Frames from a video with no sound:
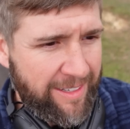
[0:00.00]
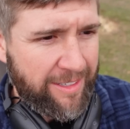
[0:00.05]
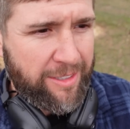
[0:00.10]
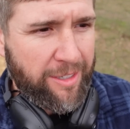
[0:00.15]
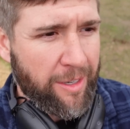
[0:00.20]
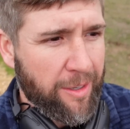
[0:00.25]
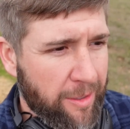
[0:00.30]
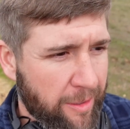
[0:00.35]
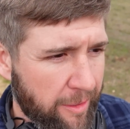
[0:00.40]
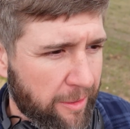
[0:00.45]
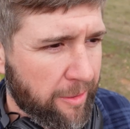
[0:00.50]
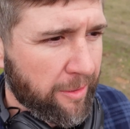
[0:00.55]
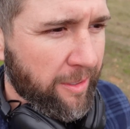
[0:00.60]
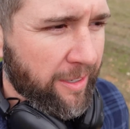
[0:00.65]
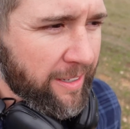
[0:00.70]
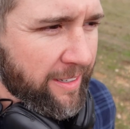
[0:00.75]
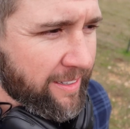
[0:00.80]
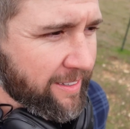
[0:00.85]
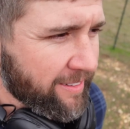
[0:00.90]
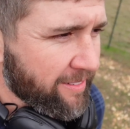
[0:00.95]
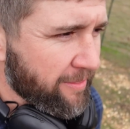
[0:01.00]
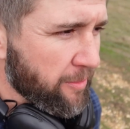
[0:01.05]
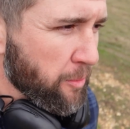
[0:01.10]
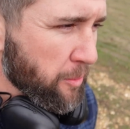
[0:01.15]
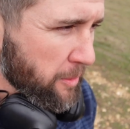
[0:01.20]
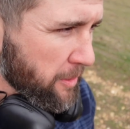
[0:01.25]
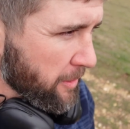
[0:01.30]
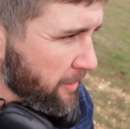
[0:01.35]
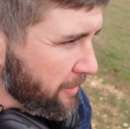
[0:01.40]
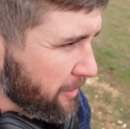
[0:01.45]
So our little
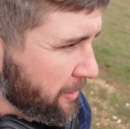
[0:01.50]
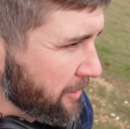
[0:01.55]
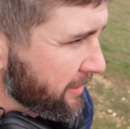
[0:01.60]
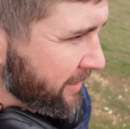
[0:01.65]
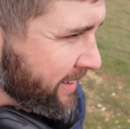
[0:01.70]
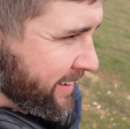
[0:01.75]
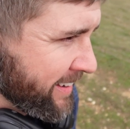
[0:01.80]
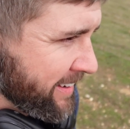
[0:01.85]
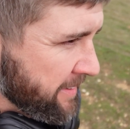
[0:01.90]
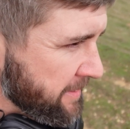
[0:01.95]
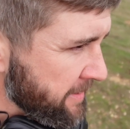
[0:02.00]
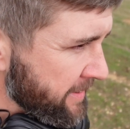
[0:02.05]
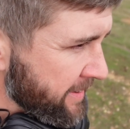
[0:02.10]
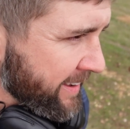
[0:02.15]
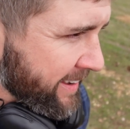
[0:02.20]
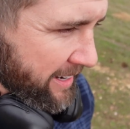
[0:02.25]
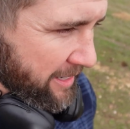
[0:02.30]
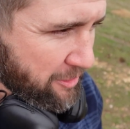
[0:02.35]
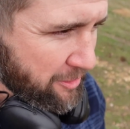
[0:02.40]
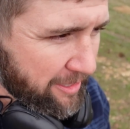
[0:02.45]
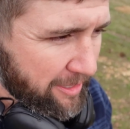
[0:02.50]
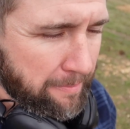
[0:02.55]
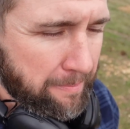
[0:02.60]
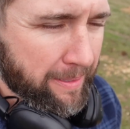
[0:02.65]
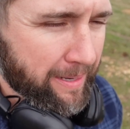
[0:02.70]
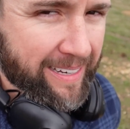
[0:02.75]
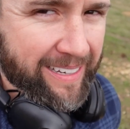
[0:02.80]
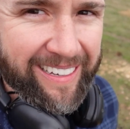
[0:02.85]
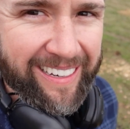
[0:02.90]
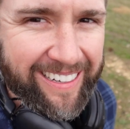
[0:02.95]
4-year-old actually helped
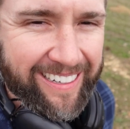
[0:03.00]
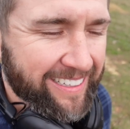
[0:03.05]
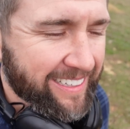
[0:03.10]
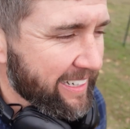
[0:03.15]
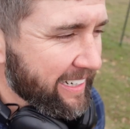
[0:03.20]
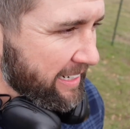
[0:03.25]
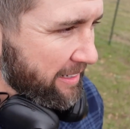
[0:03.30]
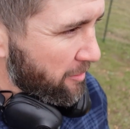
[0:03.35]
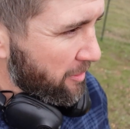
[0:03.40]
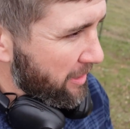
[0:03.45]
Aiden get it in